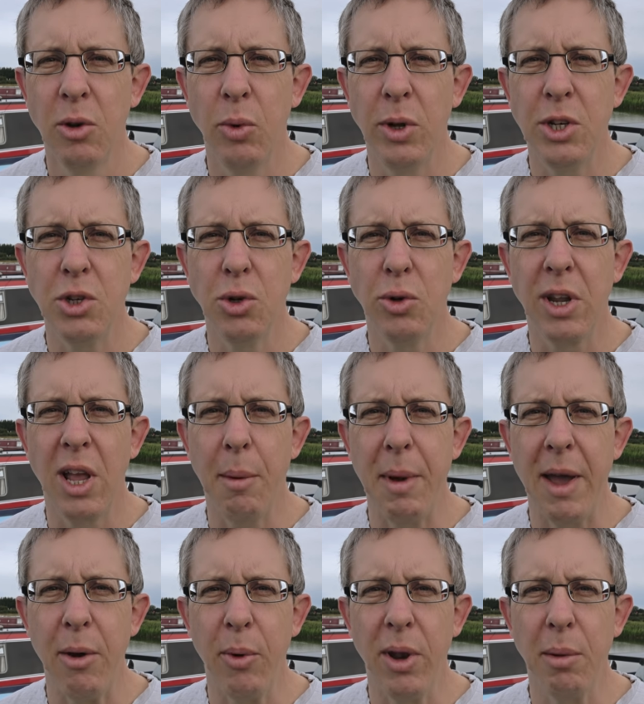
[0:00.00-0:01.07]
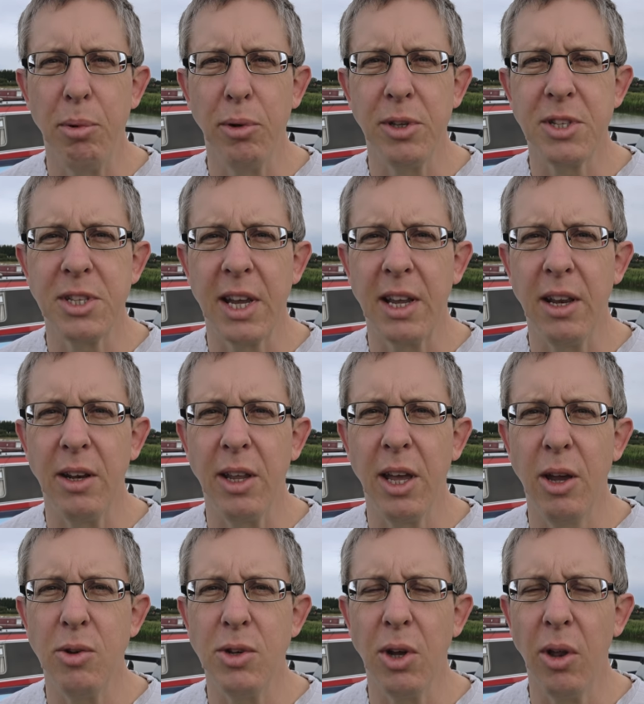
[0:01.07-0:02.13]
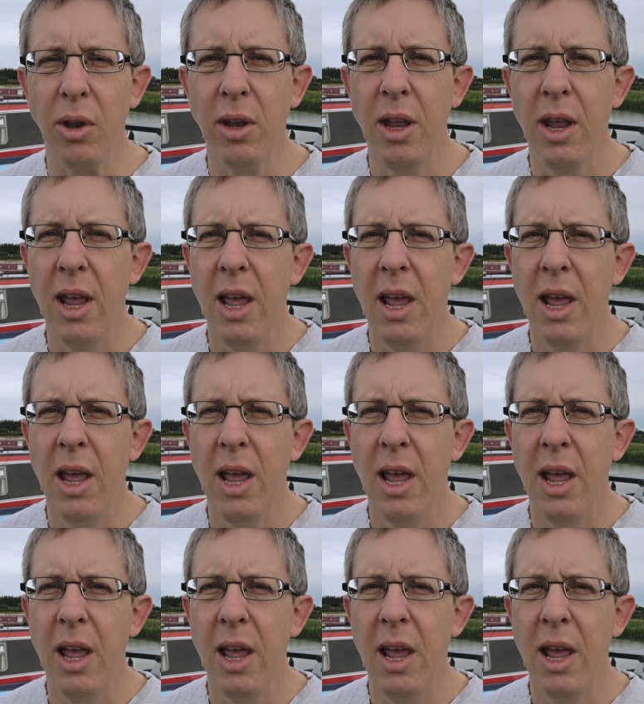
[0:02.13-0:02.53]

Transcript: which should come out when I put the second coat on.